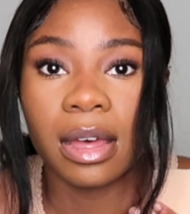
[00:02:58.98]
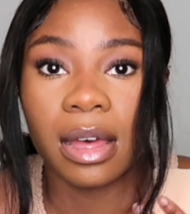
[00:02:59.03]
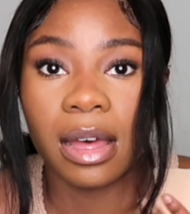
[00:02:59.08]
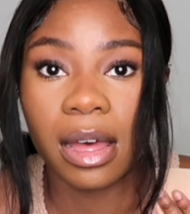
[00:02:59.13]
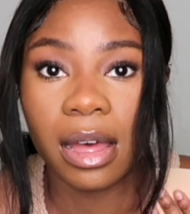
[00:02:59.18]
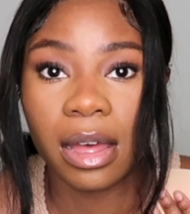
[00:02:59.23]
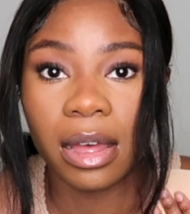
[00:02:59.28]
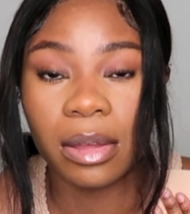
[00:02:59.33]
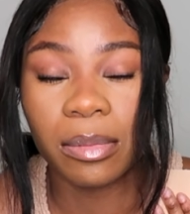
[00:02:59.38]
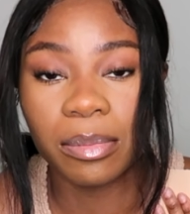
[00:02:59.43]

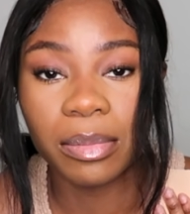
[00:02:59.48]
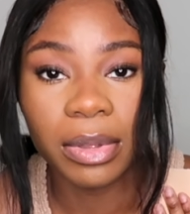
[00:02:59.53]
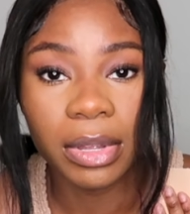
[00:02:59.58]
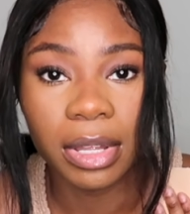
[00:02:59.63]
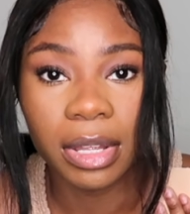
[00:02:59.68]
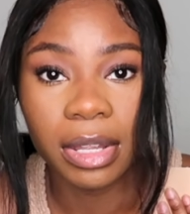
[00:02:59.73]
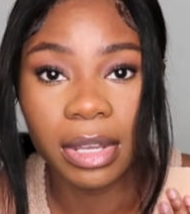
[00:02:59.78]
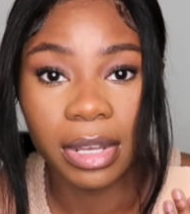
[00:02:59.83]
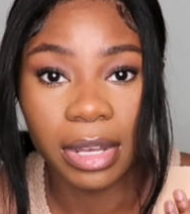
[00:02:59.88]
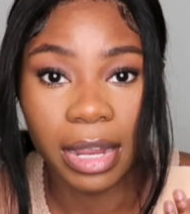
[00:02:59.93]
up
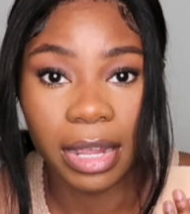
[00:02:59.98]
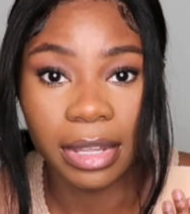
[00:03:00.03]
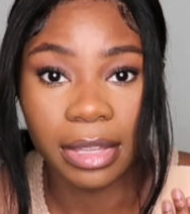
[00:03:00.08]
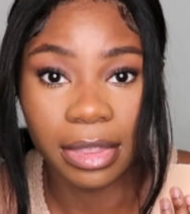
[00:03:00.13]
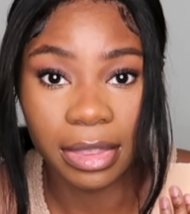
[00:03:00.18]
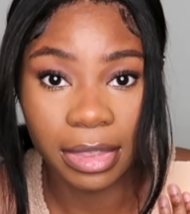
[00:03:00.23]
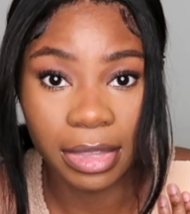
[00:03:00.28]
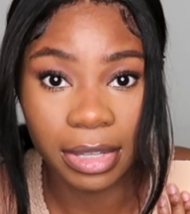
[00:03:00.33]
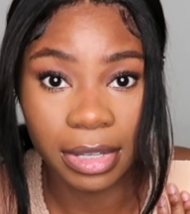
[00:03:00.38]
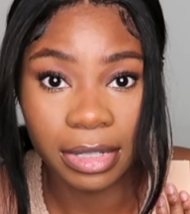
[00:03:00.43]

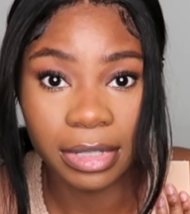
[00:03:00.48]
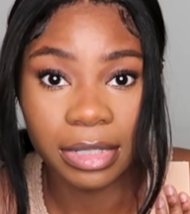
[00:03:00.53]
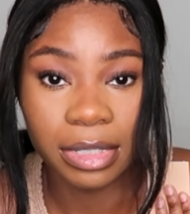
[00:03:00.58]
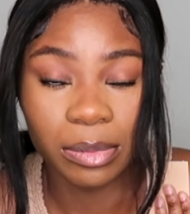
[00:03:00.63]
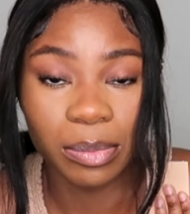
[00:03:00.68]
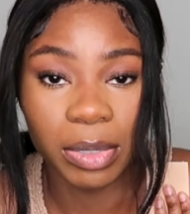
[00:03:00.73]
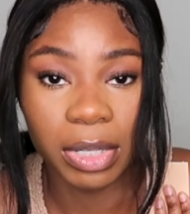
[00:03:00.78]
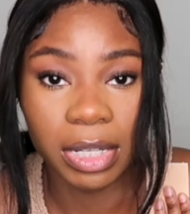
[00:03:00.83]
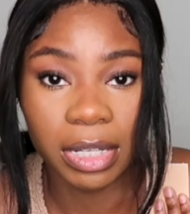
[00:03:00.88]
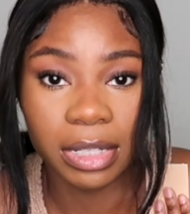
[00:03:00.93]
like this
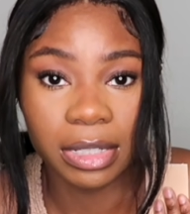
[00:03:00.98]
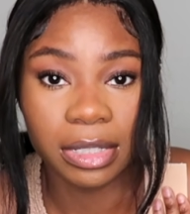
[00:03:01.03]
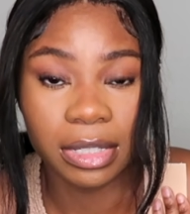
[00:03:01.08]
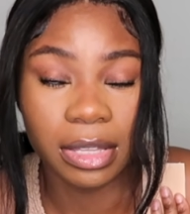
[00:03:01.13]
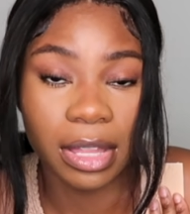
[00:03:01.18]
because